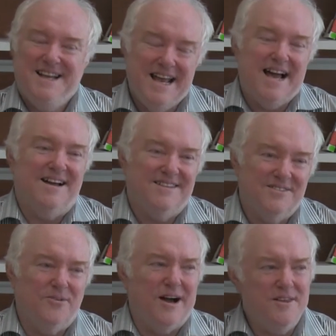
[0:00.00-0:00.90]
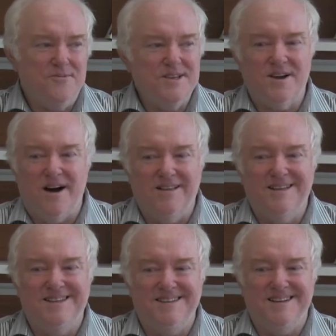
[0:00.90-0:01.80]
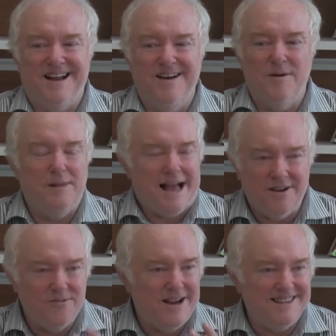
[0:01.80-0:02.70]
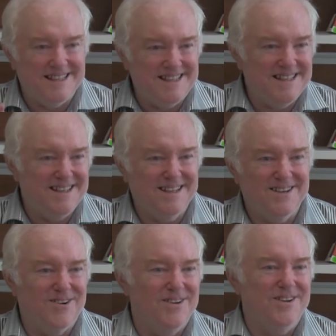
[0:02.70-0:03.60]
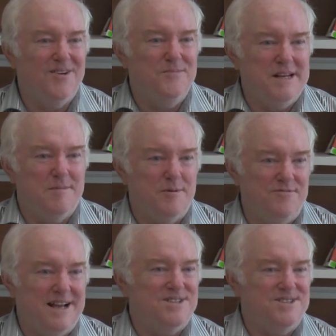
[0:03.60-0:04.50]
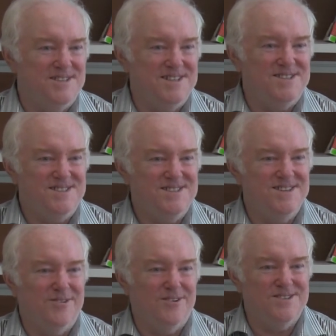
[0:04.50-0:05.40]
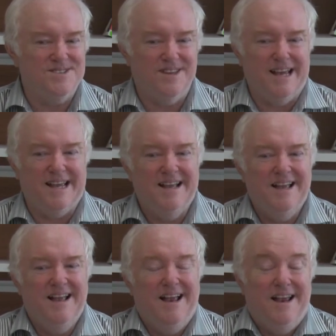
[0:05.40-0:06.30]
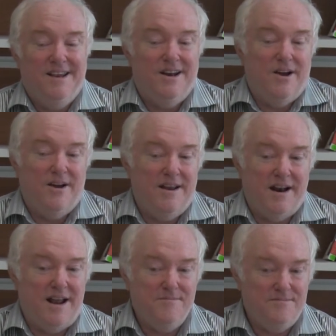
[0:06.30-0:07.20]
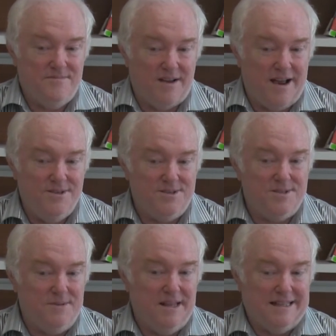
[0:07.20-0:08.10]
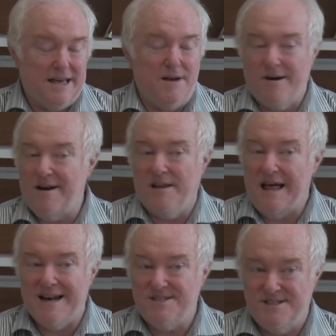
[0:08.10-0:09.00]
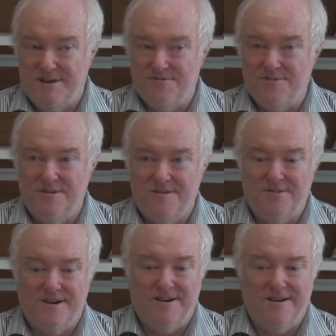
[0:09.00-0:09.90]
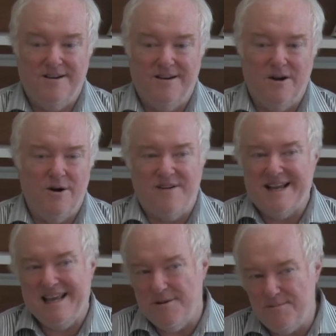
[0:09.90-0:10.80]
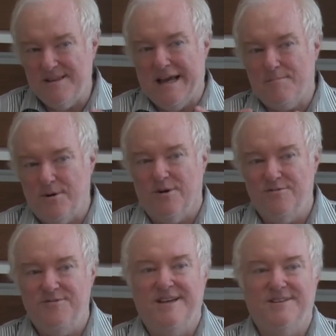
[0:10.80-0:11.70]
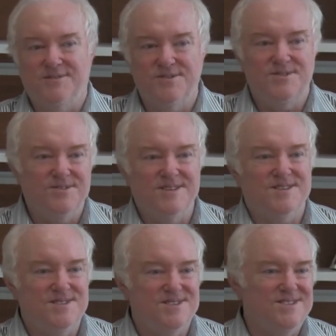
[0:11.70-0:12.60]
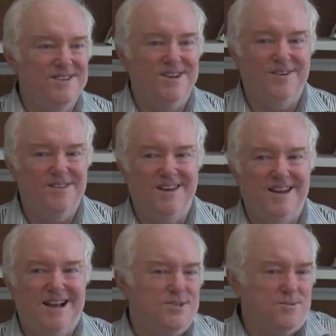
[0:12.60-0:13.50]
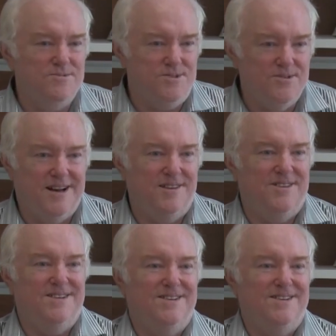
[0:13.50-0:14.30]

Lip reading: yeah. Well, I think we call it, I don't know, black and white thinking, or being a perfectionist. Where it's like, and I used to be like that around a lot of stuff. Where if I can't be like perfect or do this, then I just won't do anything.